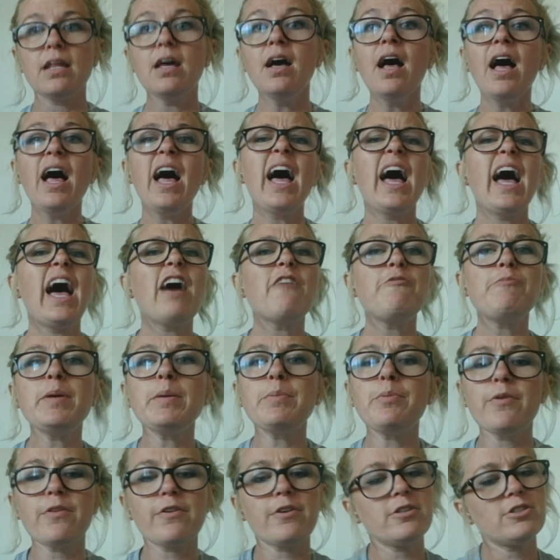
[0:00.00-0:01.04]
have people
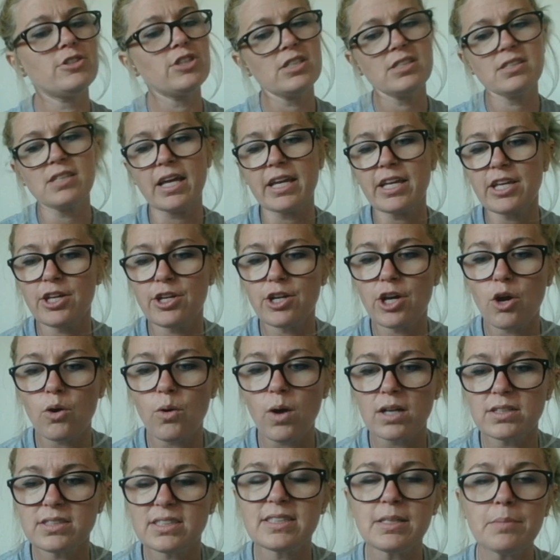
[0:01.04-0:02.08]
that are just like, you know, a
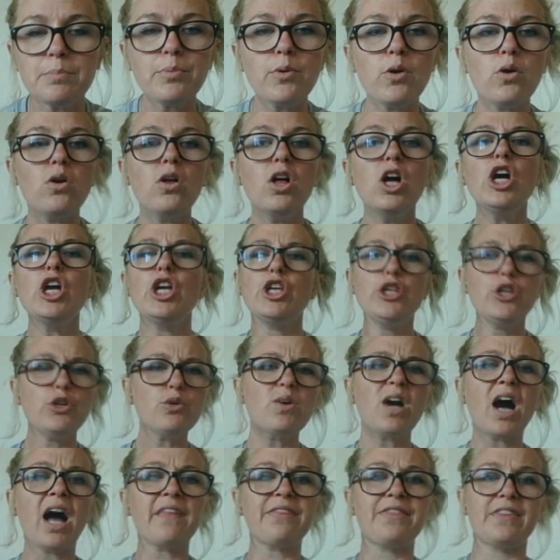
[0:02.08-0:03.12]
simple "you
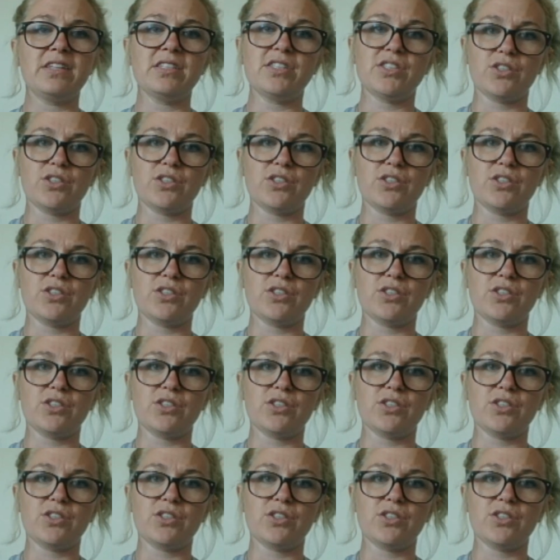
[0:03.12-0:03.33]
got this,